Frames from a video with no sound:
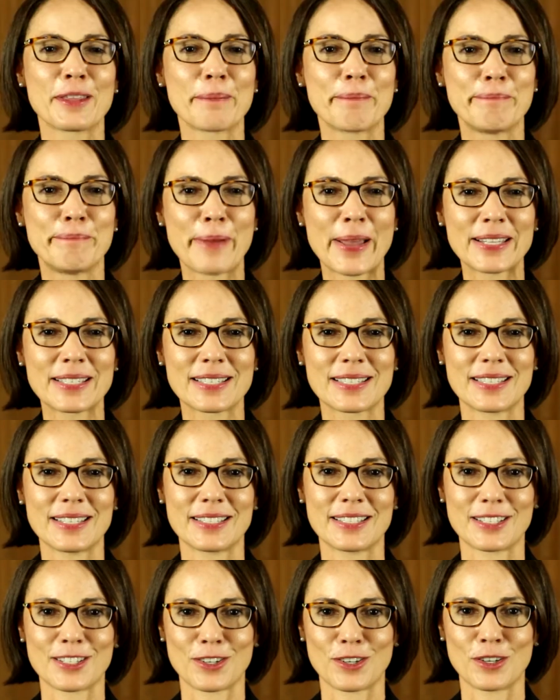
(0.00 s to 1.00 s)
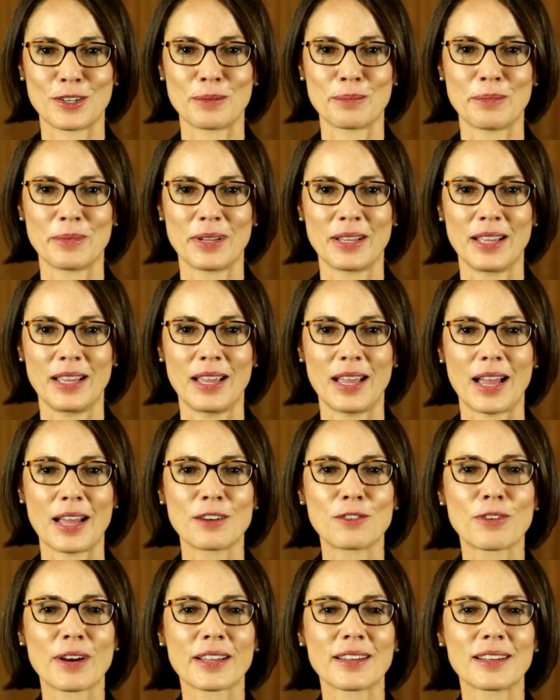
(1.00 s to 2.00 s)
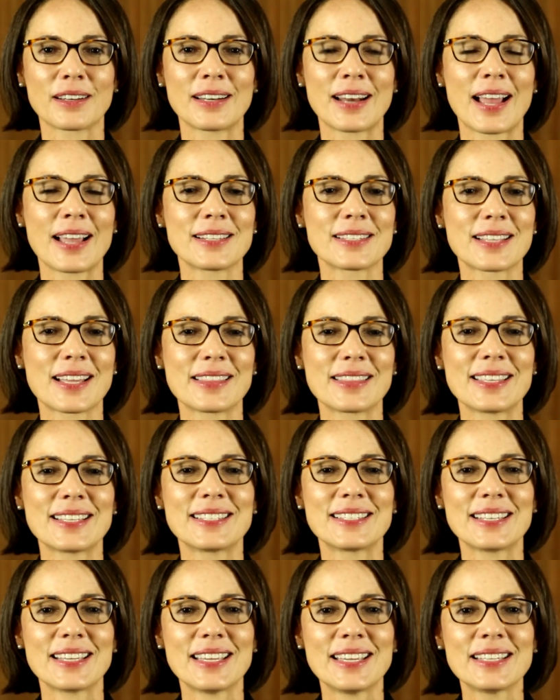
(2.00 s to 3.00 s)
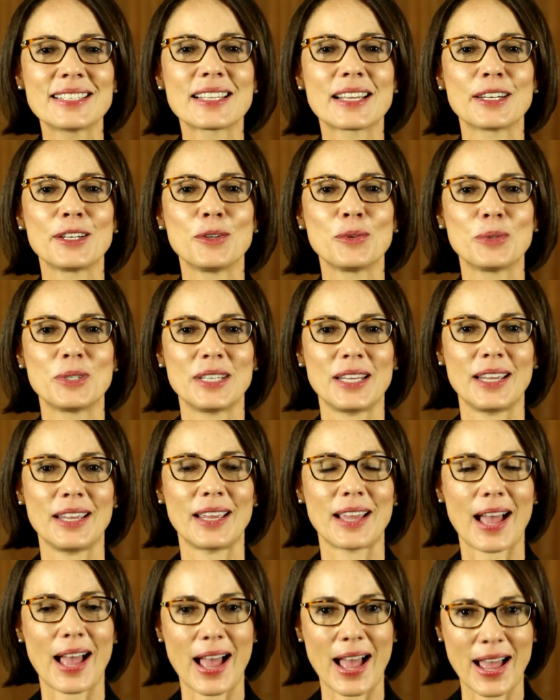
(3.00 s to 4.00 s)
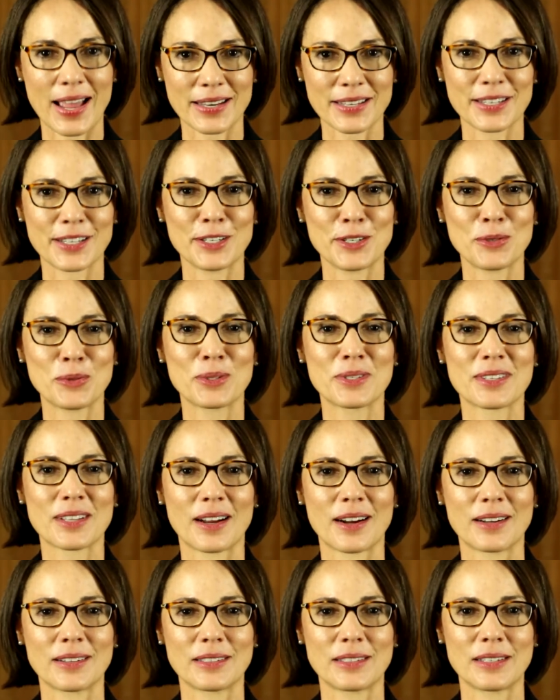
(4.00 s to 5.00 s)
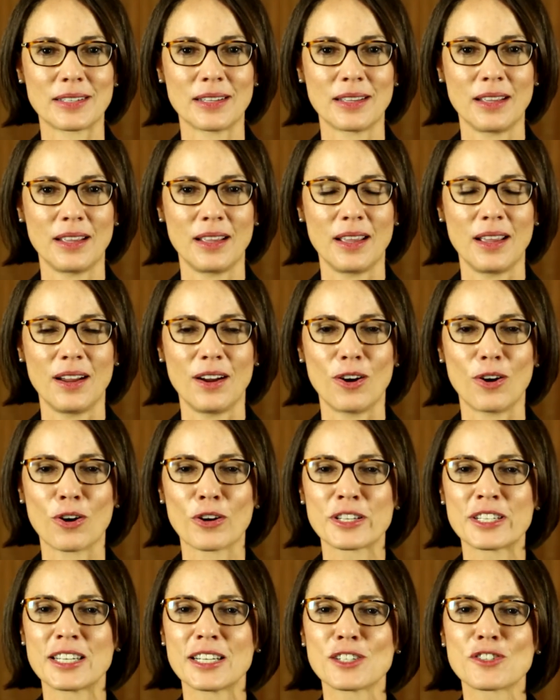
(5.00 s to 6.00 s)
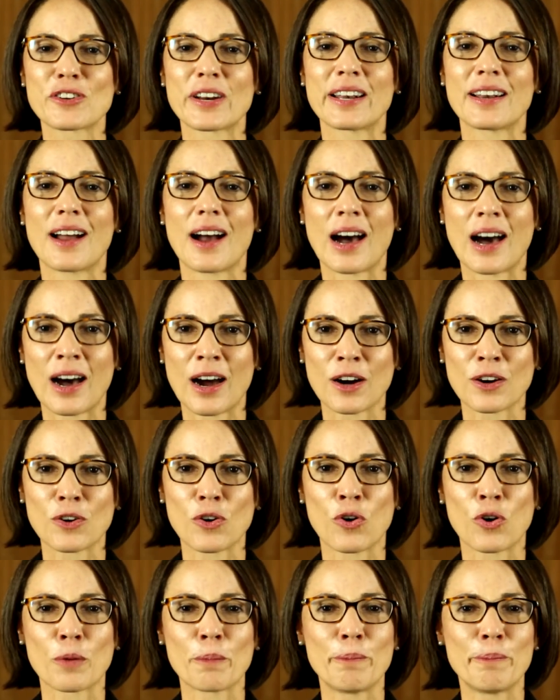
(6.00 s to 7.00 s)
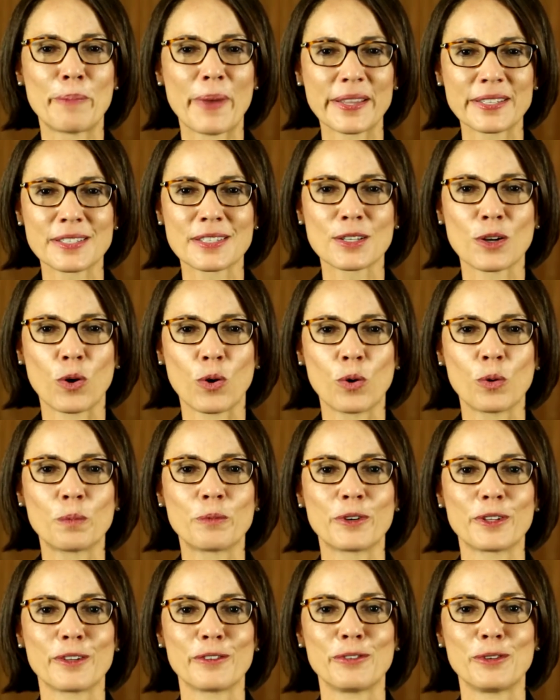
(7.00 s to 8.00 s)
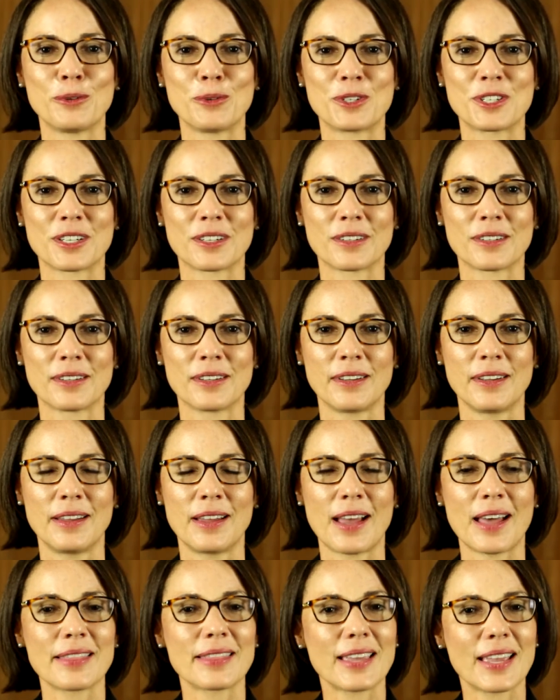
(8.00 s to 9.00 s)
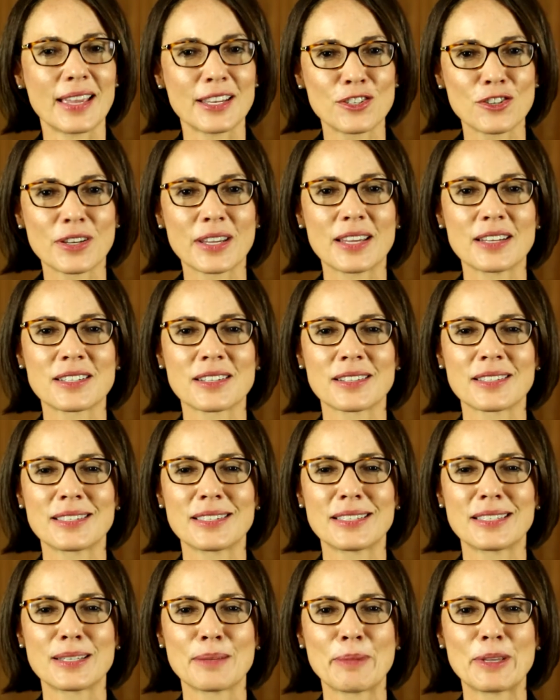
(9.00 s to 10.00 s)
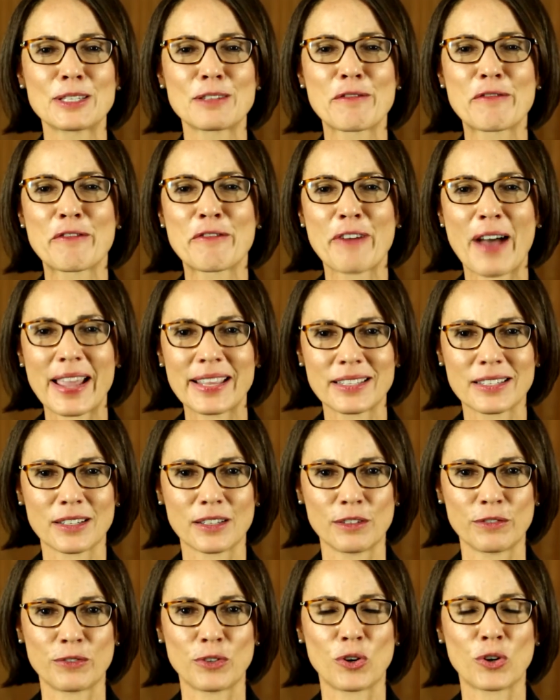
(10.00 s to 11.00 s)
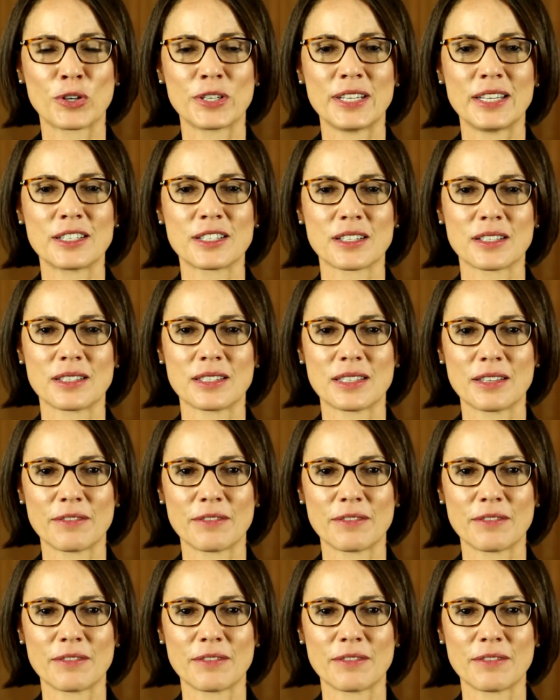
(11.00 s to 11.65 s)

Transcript: the best this term and recognize that this is a new day and a new start. Our children are our best hope for the future, and the education system is vital for our nation's